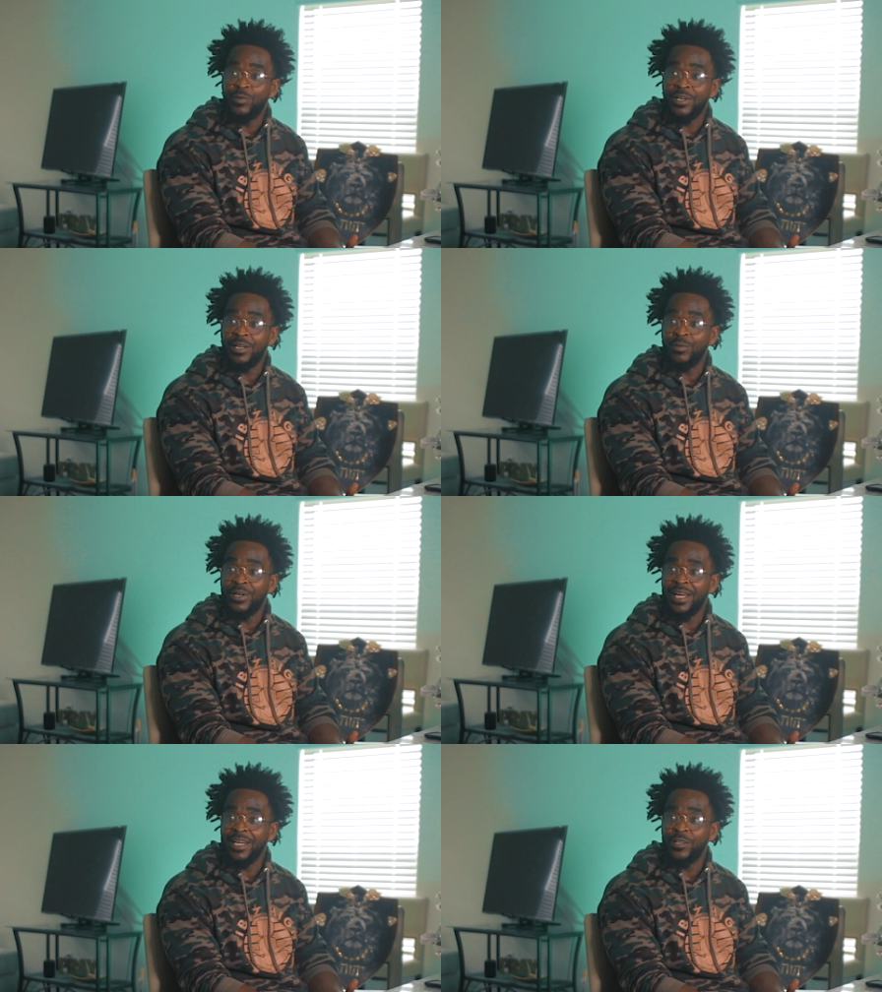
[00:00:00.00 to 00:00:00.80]
and what and
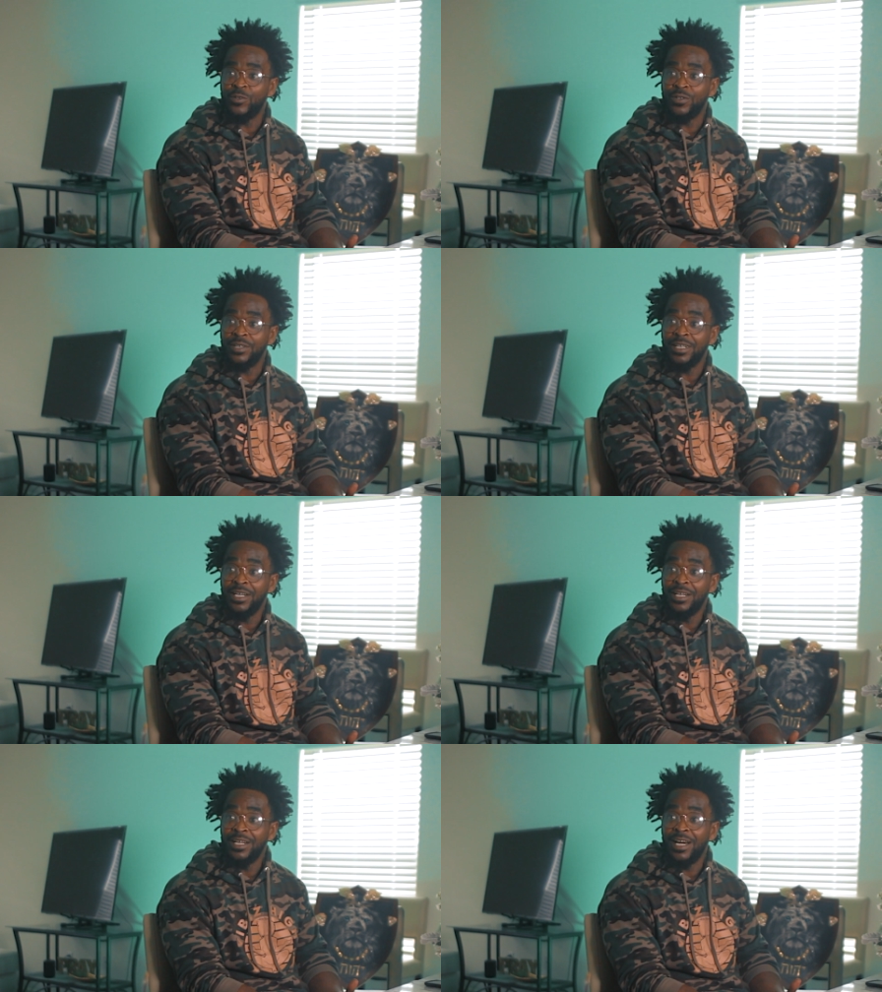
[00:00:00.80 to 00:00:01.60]
what I had going,
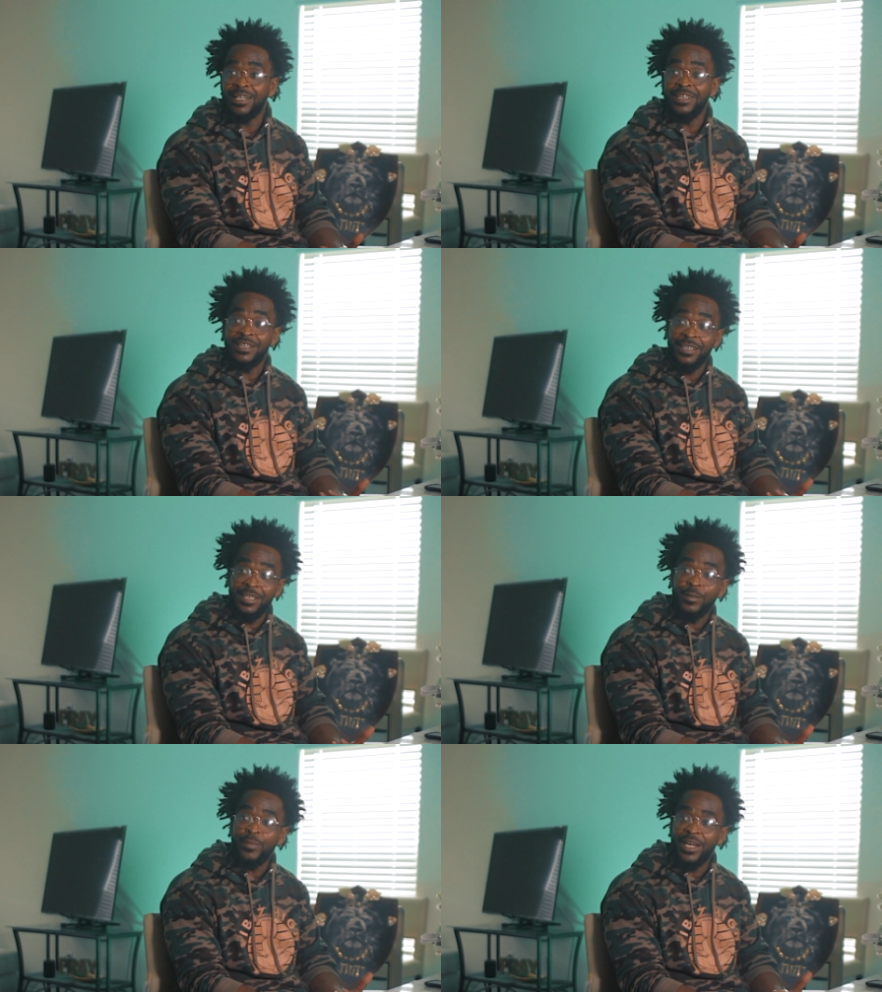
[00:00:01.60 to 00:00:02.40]
uh, and she
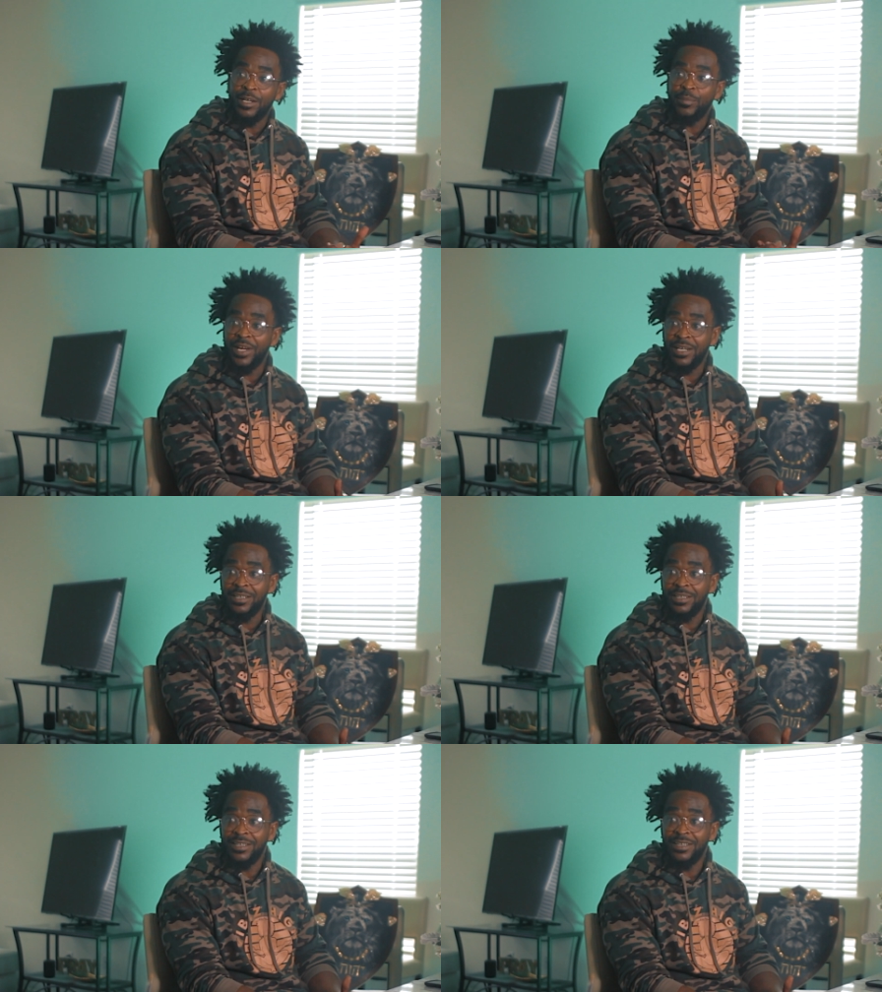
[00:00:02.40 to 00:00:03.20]
needed a man to back
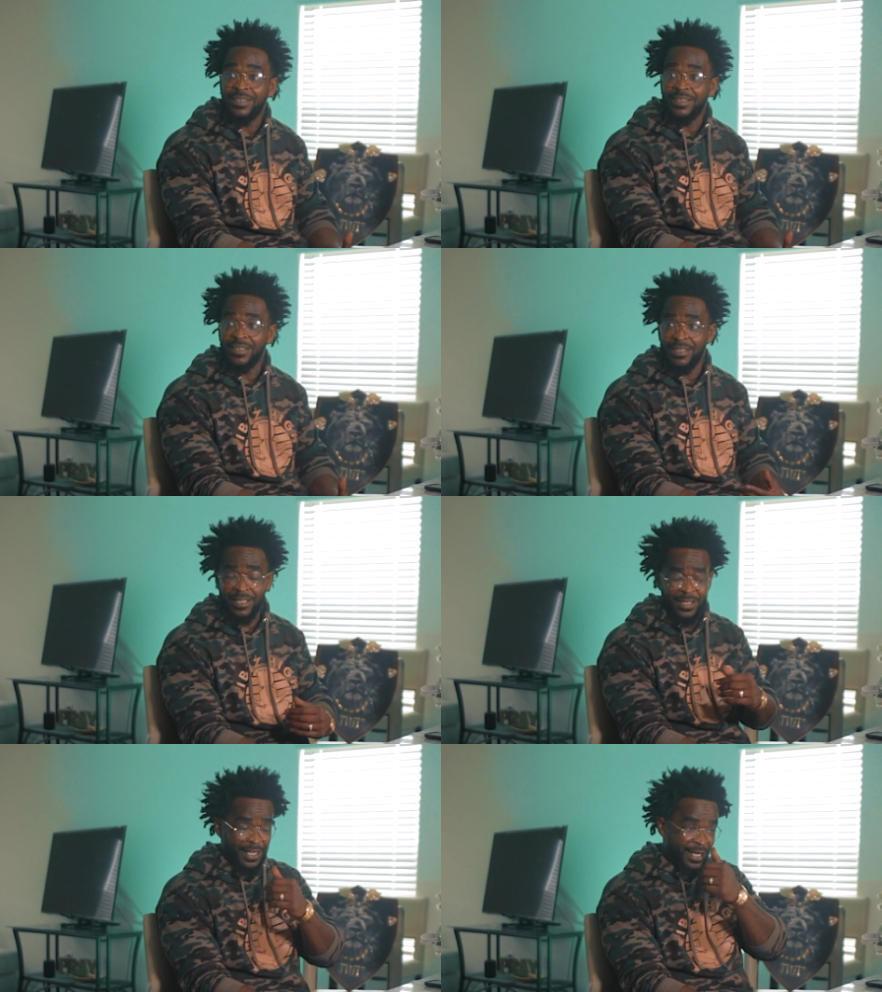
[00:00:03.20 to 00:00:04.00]
her,
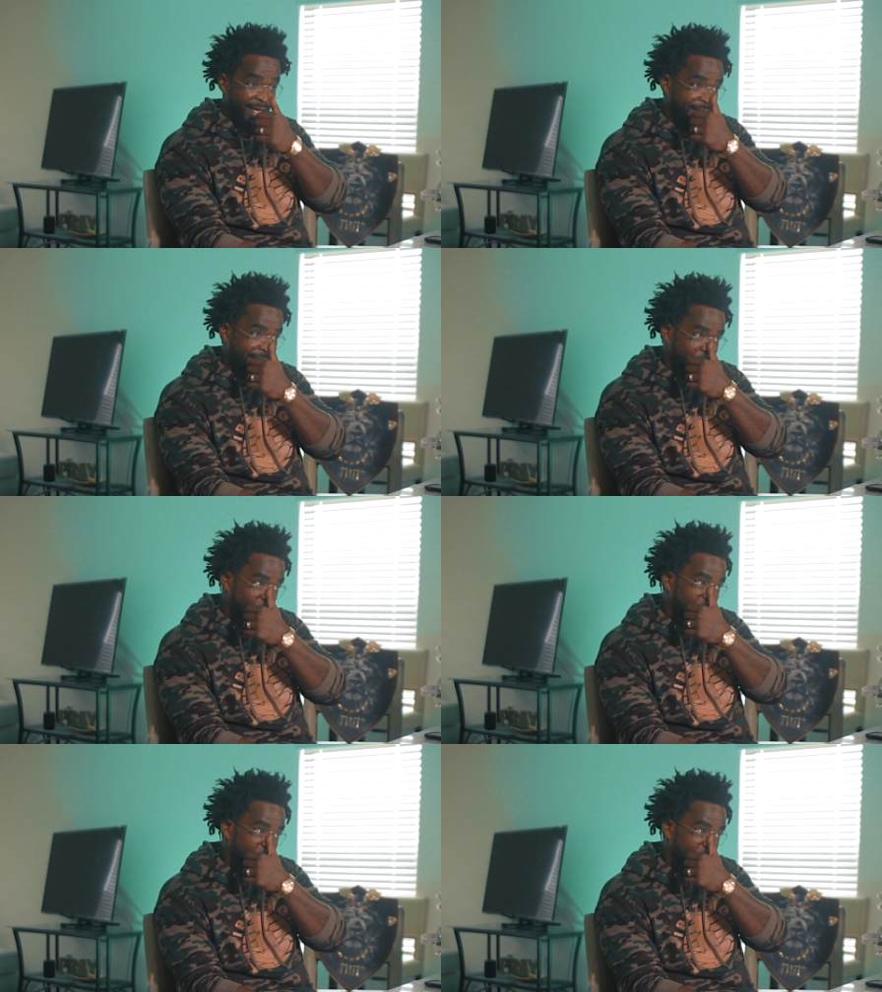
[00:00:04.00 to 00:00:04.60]
right, there, and then that's